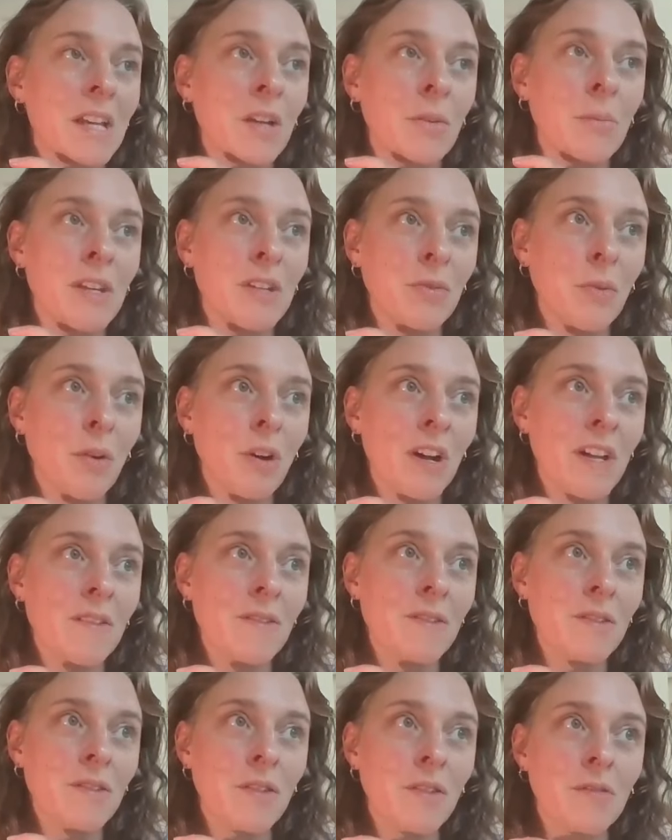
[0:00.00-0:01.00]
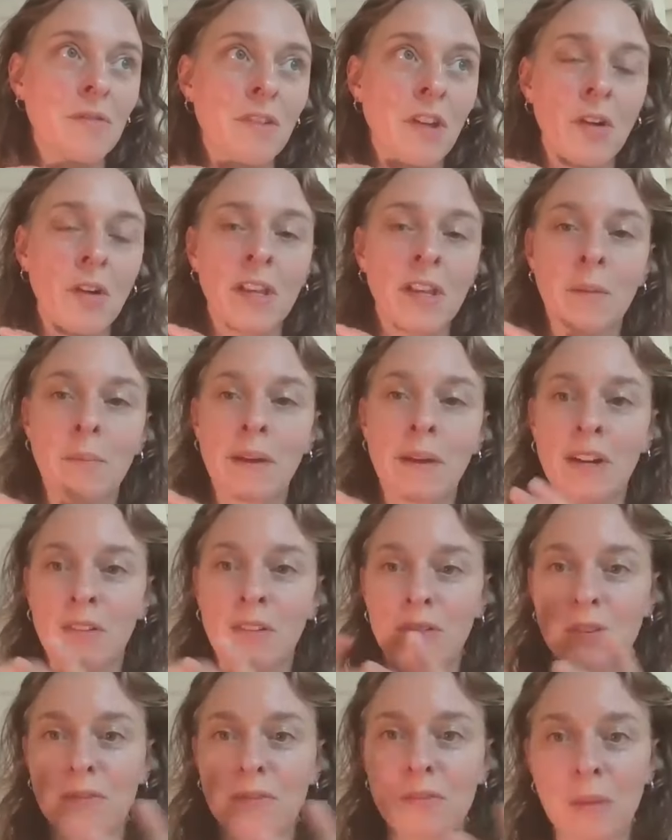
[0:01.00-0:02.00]
being a midwife, sort of knowing
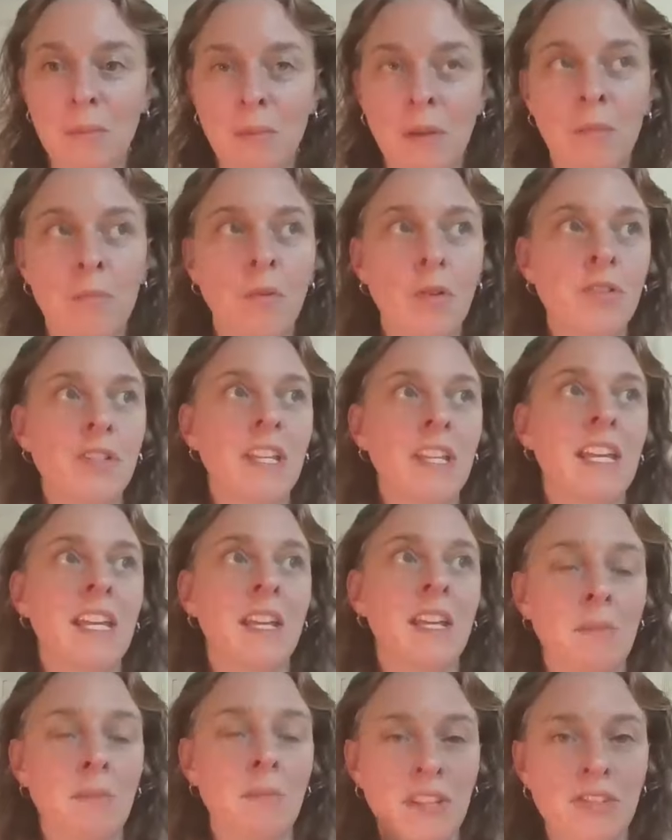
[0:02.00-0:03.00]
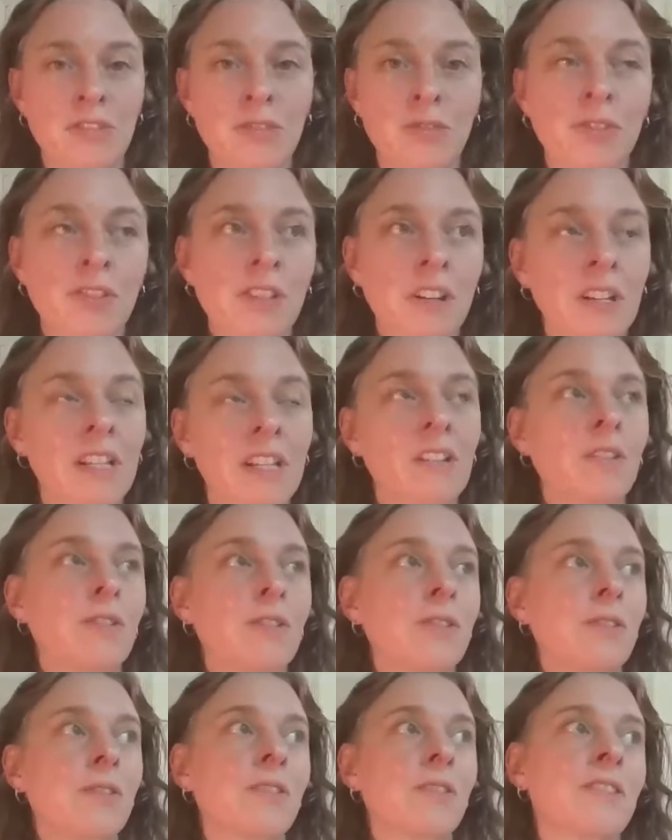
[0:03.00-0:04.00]
about the female body and menstrual
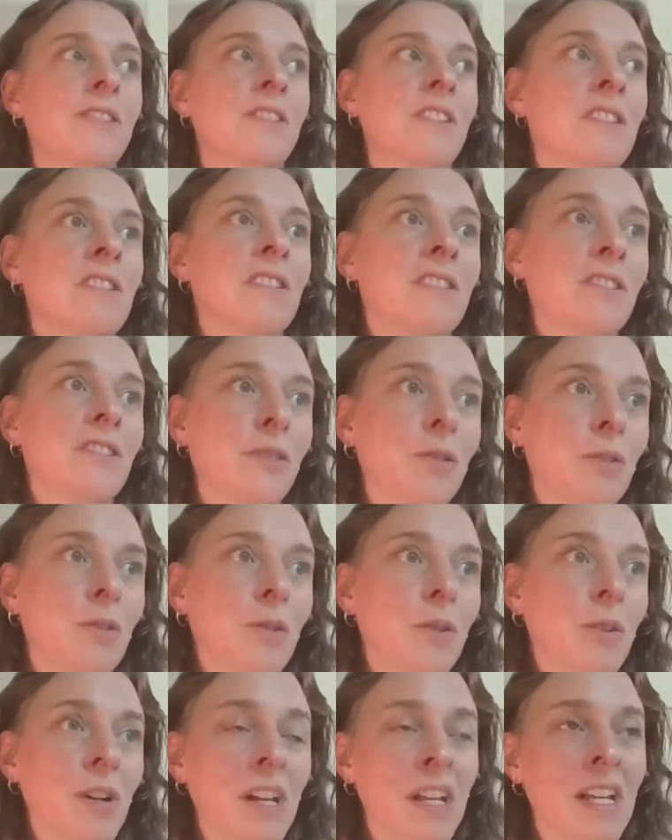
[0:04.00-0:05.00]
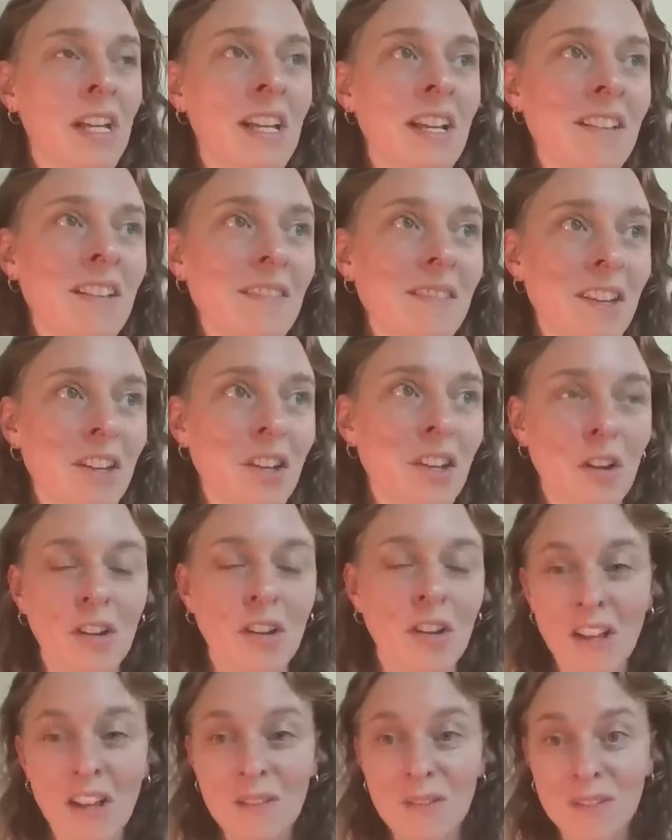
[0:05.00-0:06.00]
cycles, or
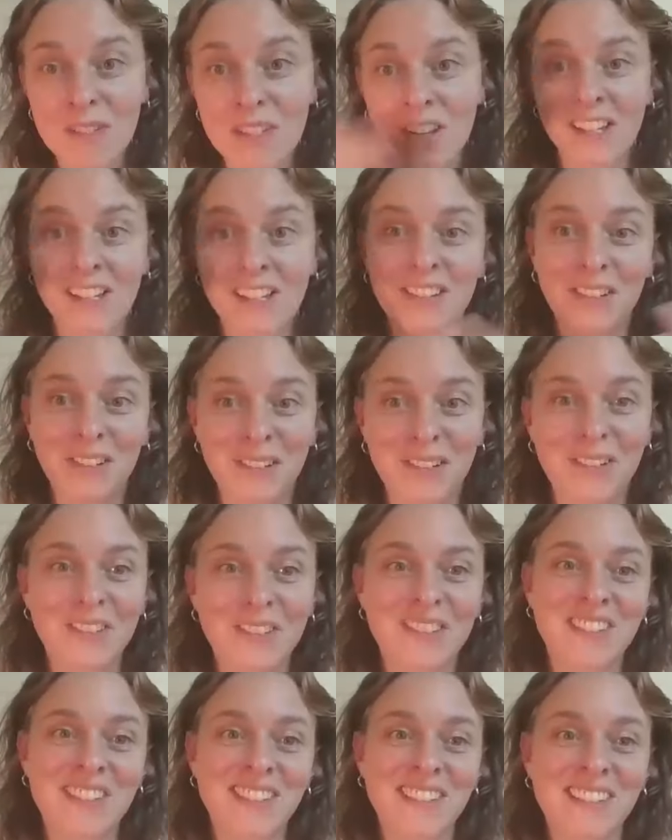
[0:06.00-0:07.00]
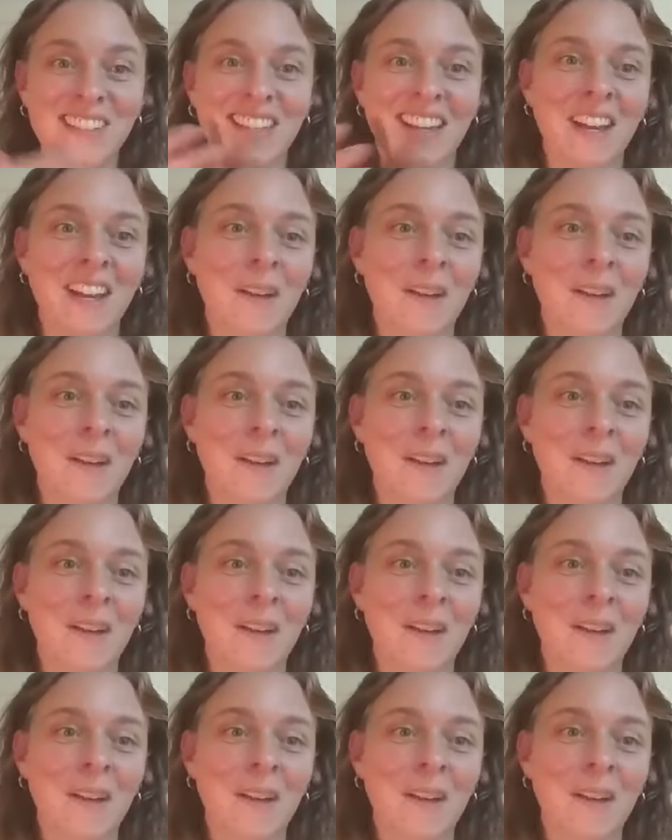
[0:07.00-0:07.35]
life cycles,